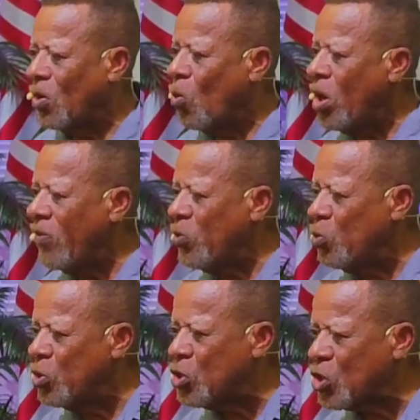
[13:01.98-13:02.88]
What have you
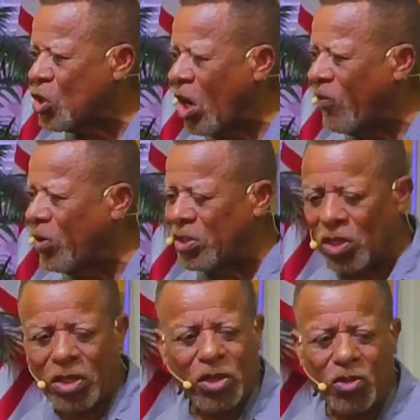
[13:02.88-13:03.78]
discovered?
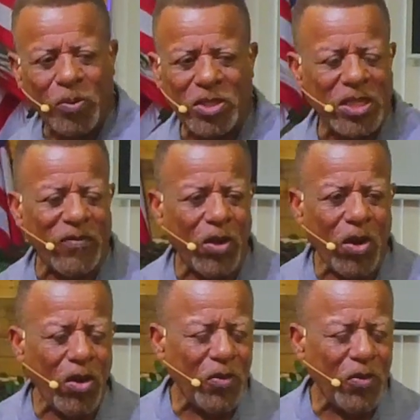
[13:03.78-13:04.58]
You've been saved all